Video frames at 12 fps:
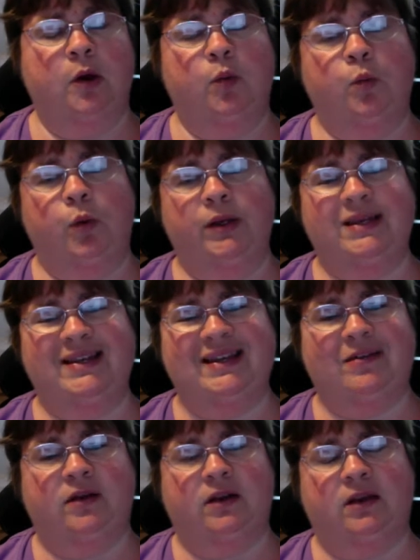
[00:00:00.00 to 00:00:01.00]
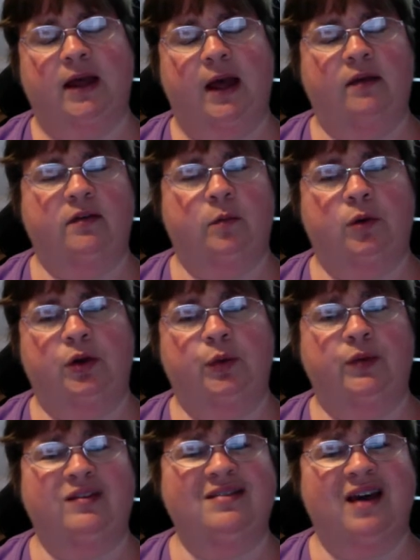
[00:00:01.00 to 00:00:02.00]
wouldn't even allow someone who
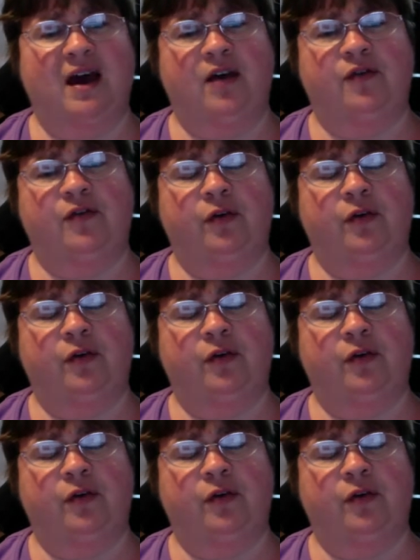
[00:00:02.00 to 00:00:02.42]
was deaf